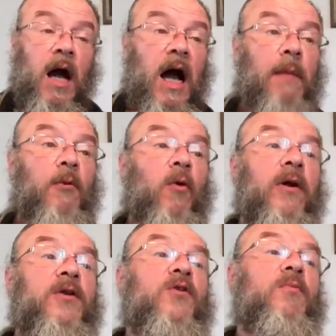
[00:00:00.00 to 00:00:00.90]
I'm
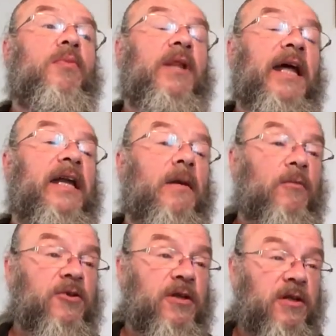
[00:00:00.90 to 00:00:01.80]
going to play
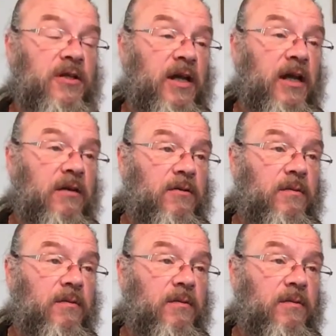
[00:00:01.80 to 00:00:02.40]
number 68.